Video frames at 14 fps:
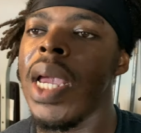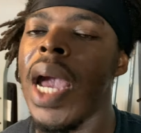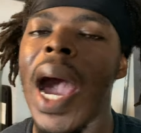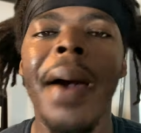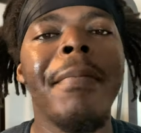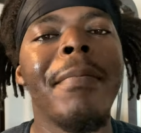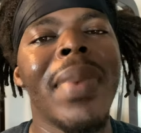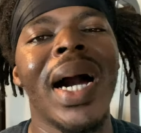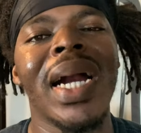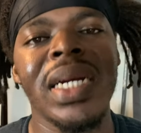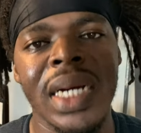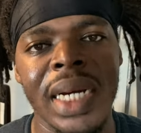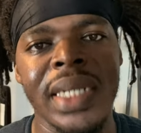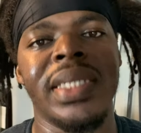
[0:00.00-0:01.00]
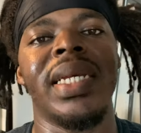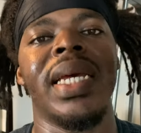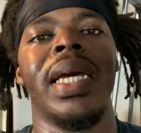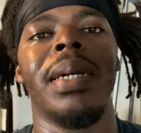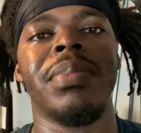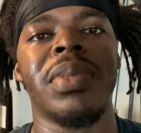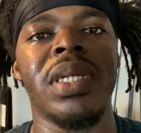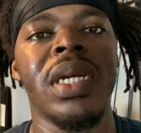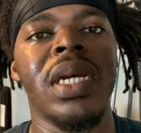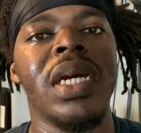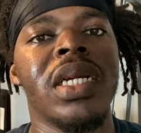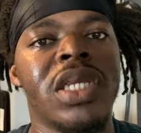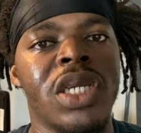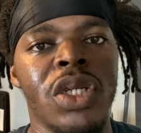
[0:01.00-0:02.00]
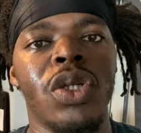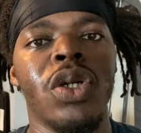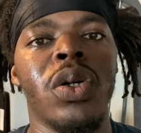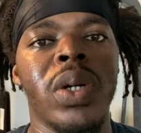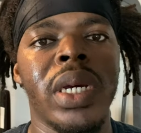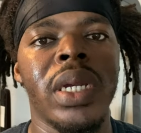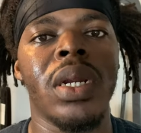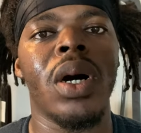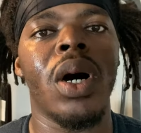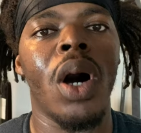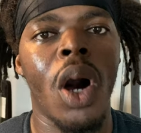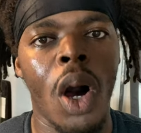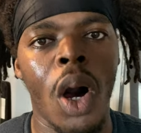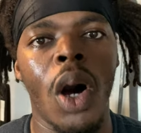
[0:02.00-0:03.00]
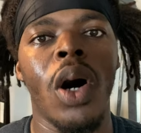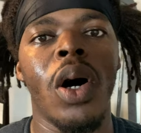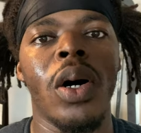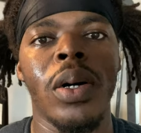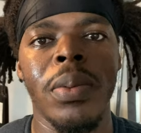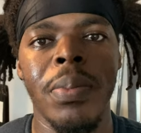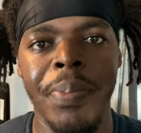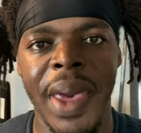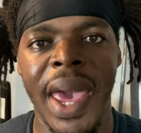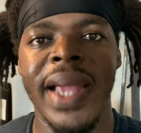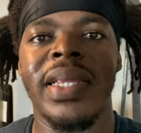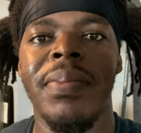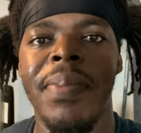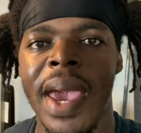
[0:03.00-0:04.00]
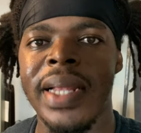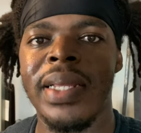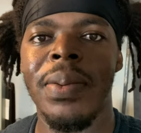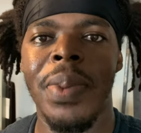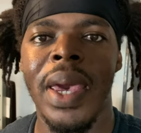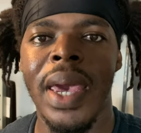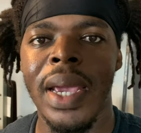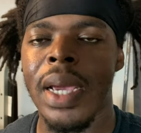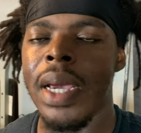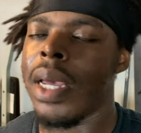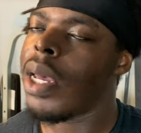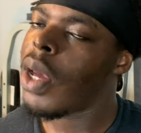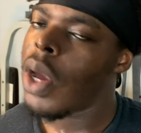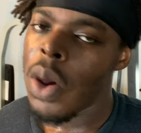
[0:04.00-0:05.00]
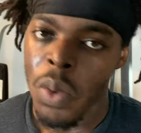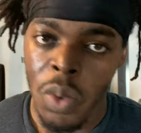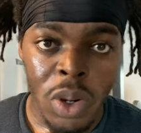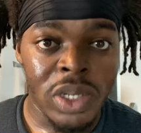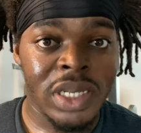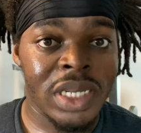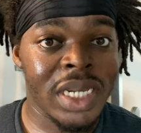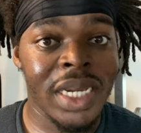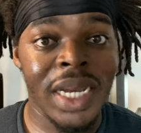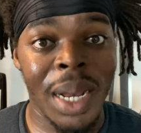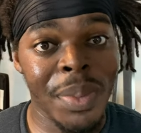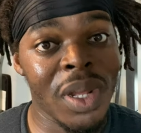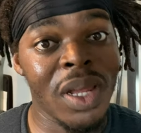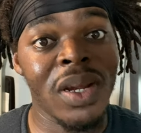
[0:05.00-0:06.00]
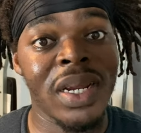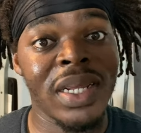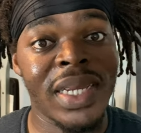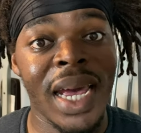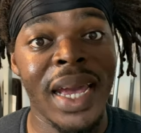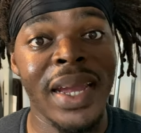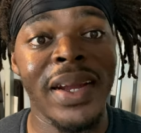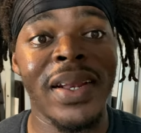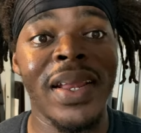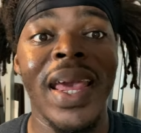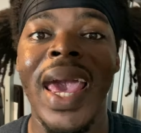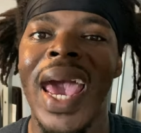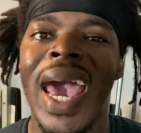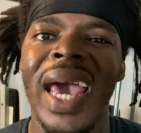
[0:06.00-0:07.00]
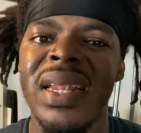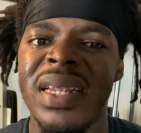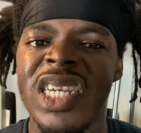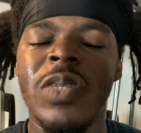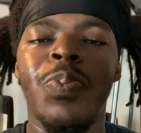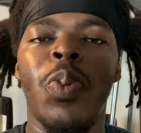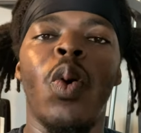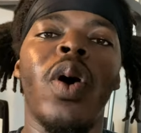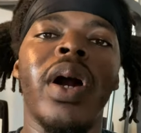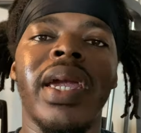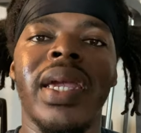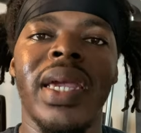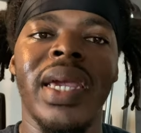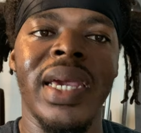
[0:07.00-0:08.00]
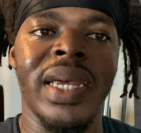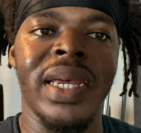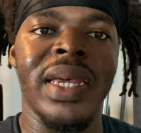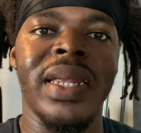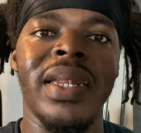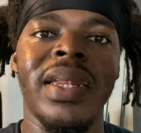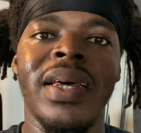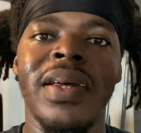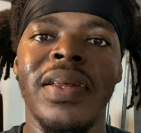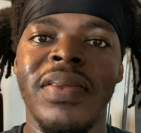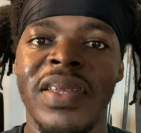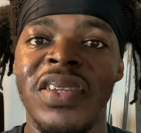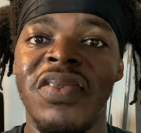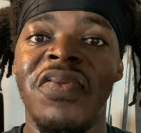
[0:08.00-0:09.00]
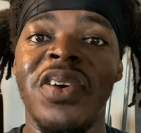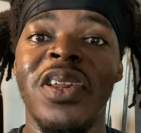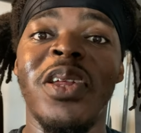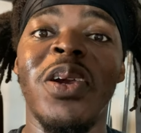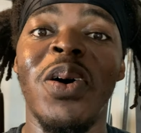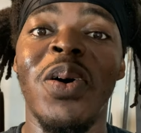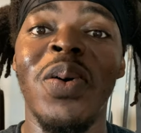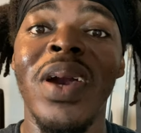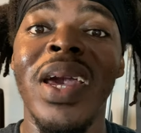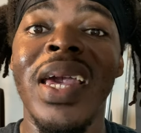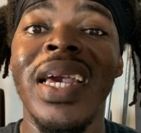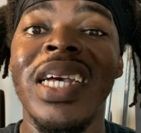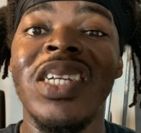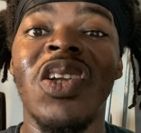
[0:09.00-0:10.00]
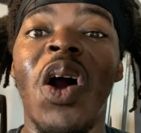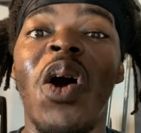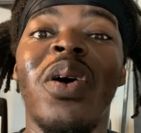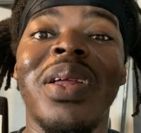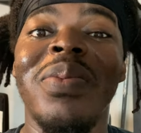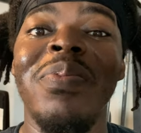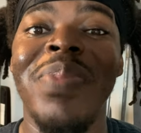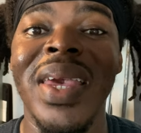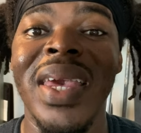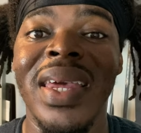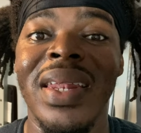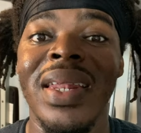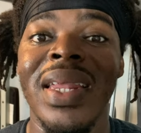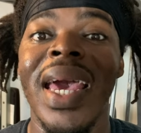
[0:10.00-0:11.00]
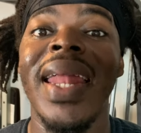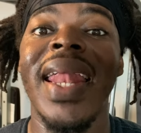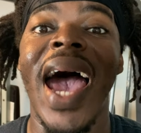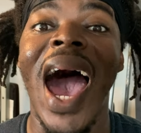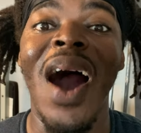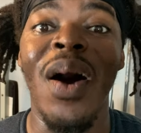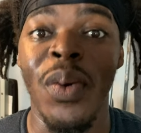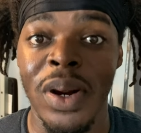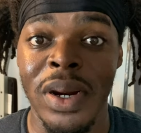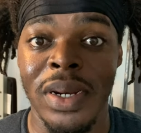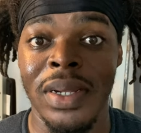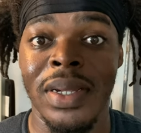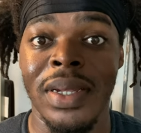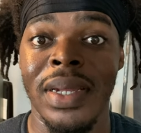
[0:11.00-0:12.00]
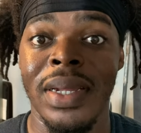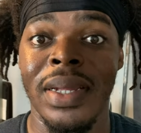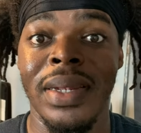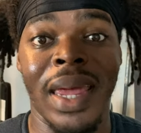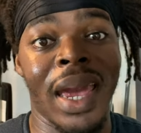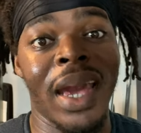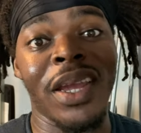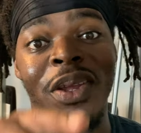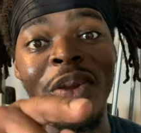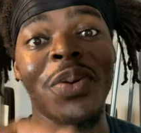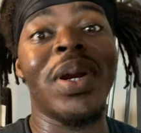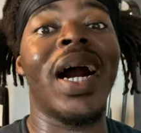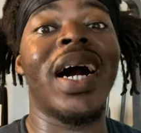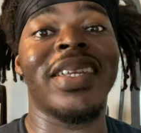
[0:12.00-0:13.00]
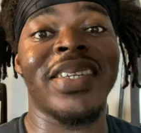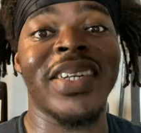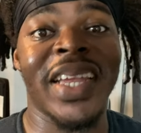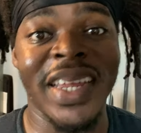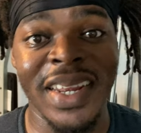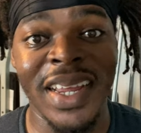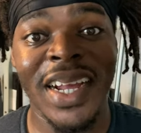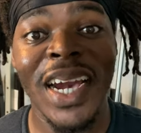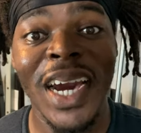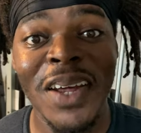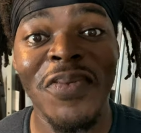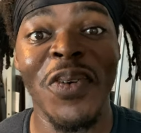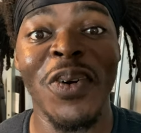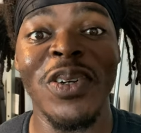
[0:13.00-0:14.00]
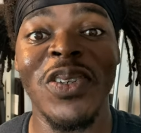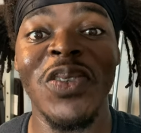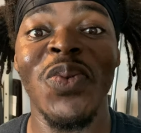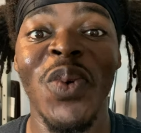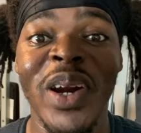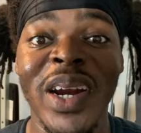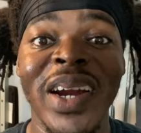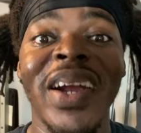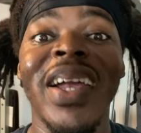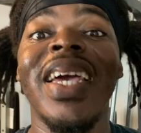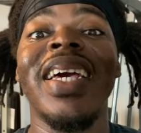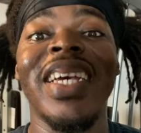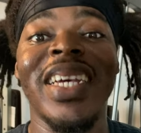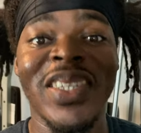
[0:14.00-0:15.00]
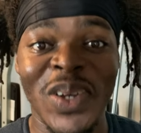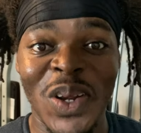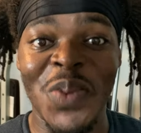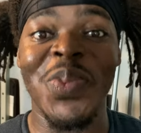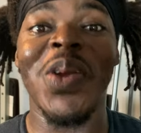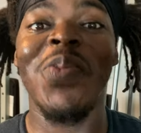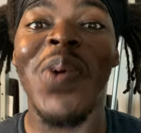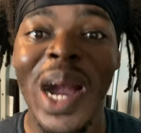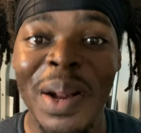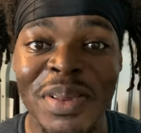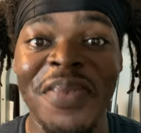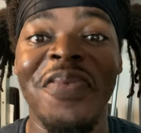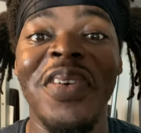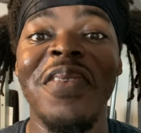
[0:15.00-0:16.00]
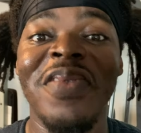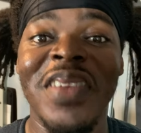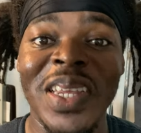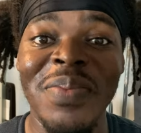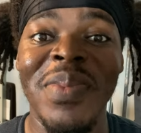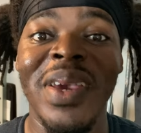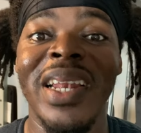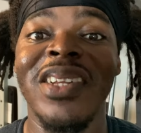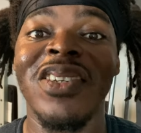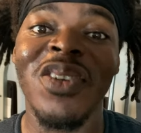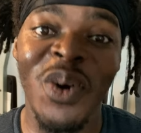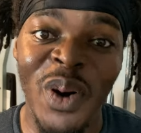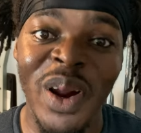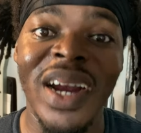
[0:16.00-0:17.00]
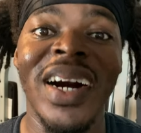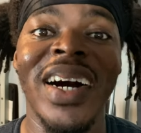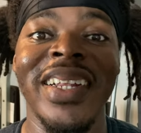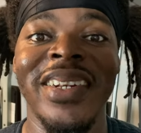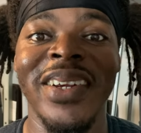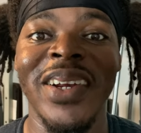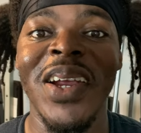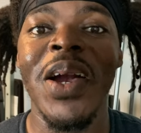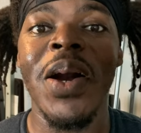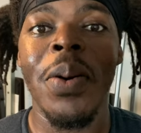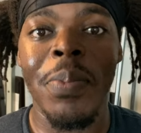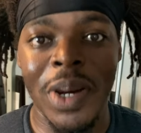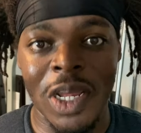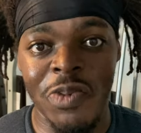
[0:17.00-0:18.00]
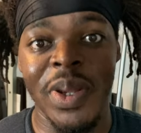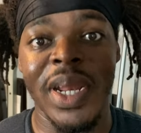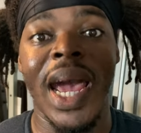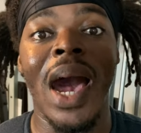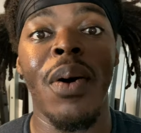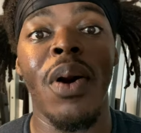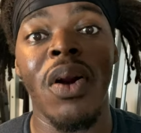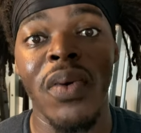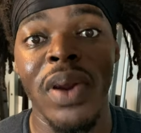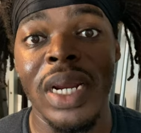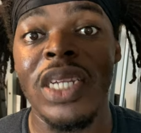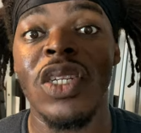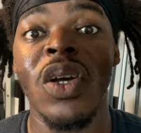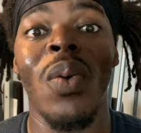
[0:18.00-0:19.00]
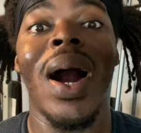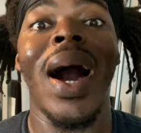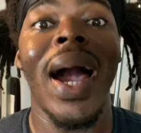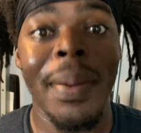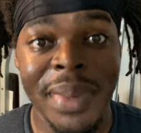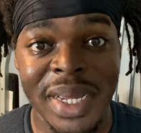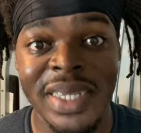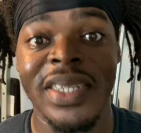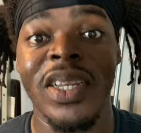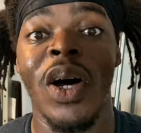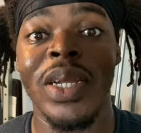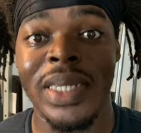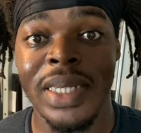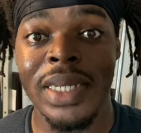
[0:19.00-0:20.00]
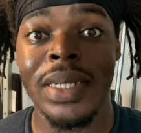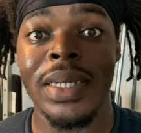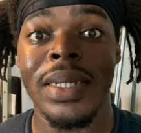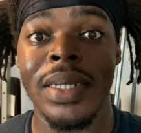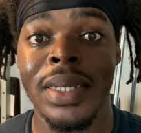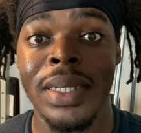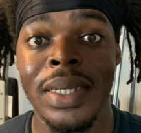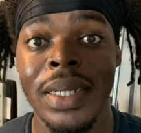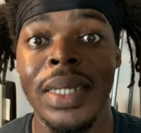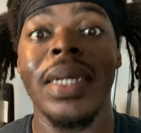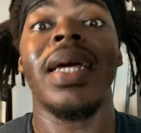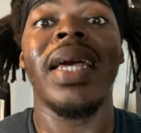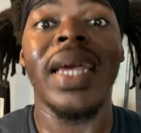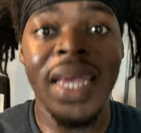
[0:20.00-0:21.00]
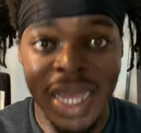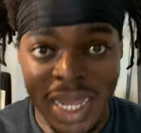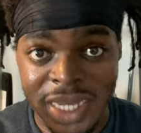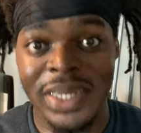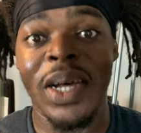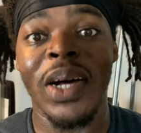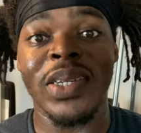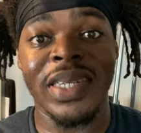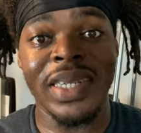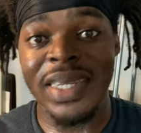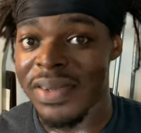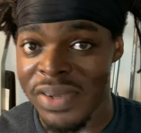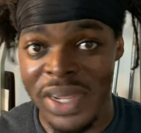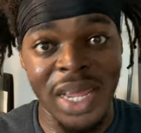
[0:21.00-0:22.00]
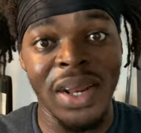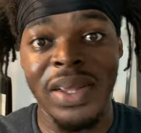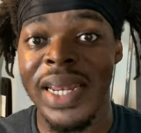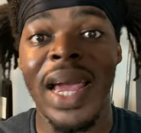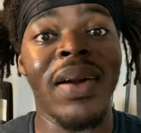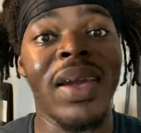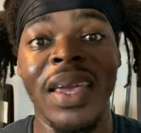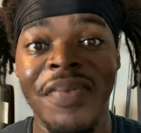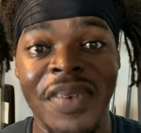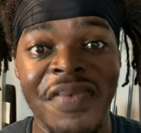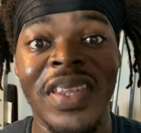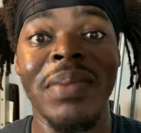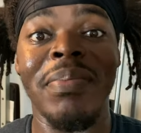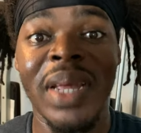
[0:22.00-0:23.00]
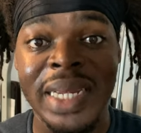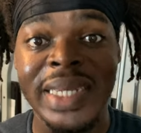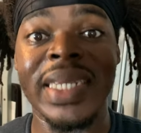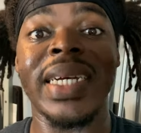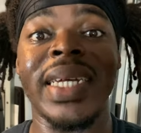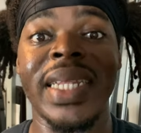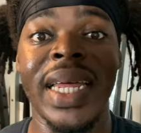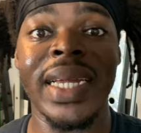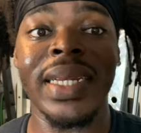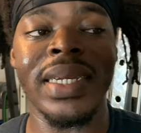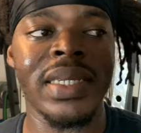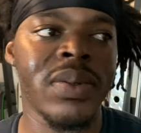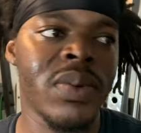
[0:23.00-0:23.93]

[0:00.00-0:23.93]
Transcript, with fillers: I might attempt to do it all back to back to back. We'll see, I'm a little tired. At this point in this video, it's already been an hour. Now you guys are getting the cut version where it's gonna be probably 15 minutes or under, but it's been an hour already, so I'm exhausted. Exhausted. You know, you're not gonna get 15 minutes looking like this.